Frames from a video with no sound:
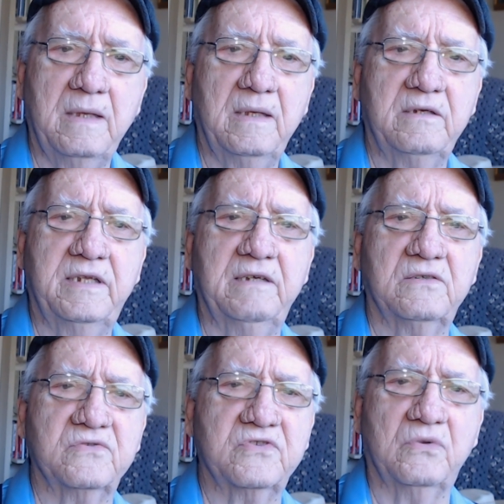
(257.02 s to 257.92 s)

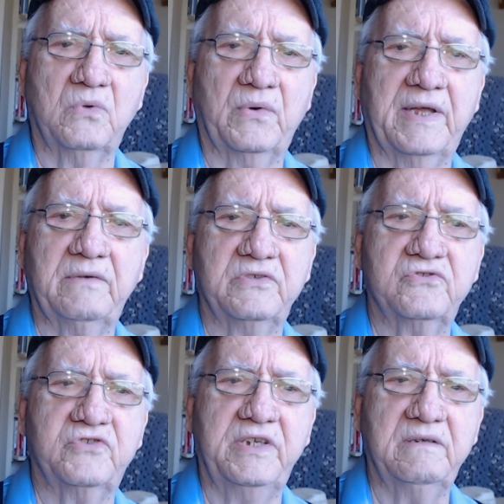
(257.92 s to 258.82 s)
Tears stole down his
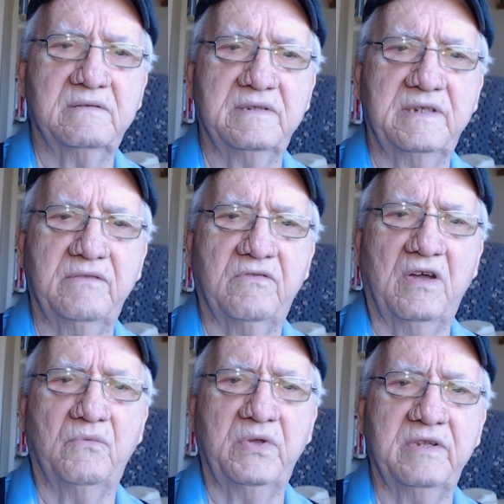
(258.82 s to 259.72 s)
cheeks, and he
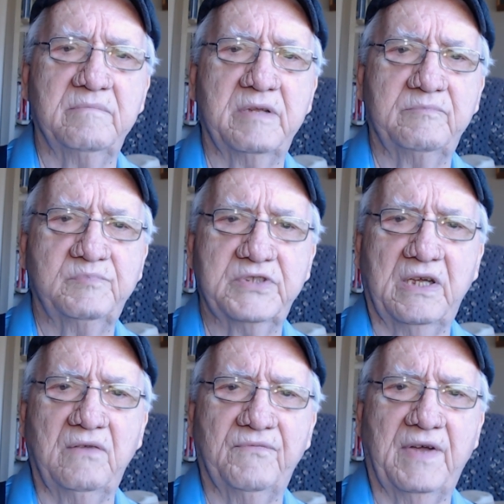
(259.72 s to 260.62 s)
thought within
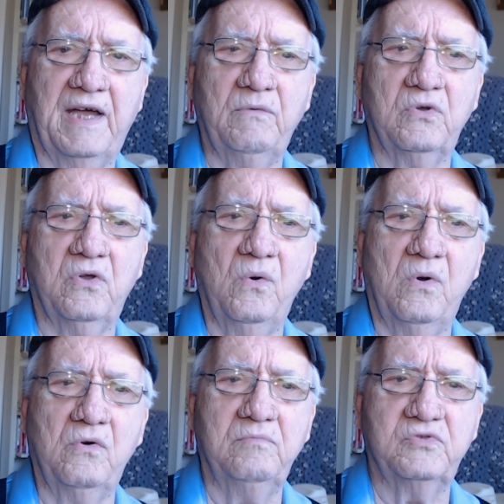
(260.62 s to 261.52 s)
himself, I will go
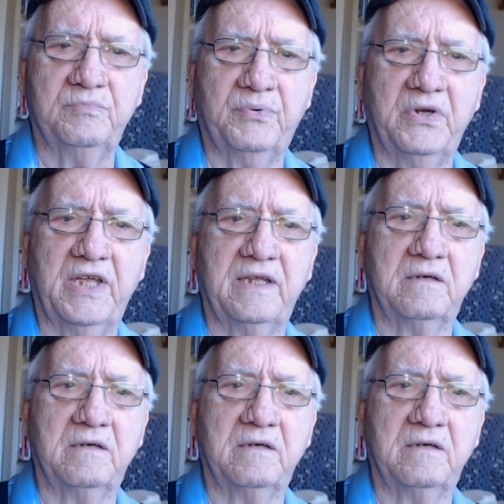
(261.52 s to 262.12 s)
home to pray.